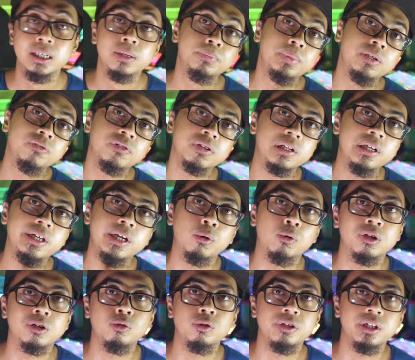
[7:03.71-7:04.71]
Previously I
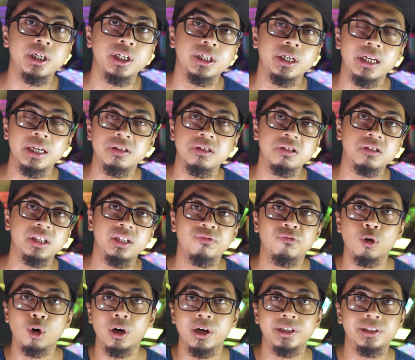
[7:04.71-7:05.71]
was using the
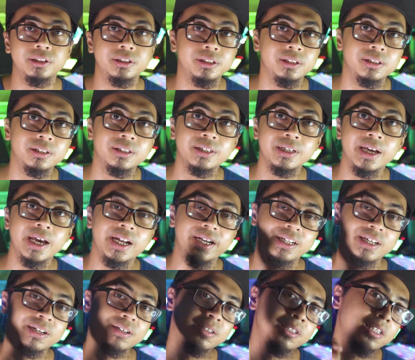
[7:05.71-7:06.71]
A6400, and
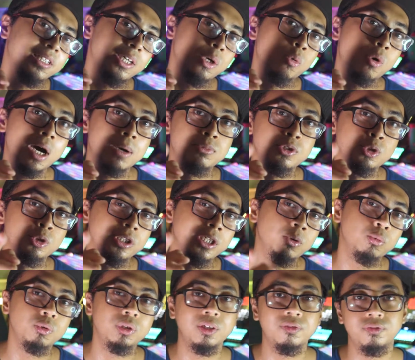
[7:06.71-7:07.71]
currently what I'm
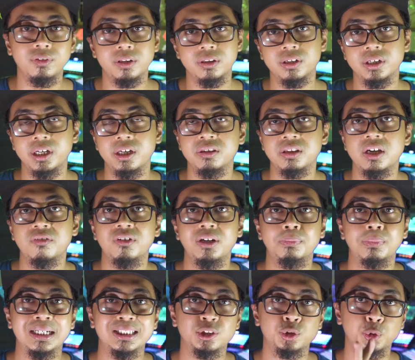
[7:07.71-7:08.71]
shooting with is the A7
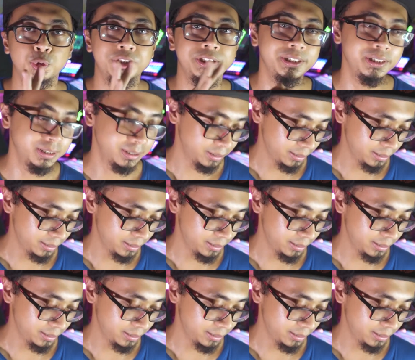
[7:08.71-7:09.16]
Mark III.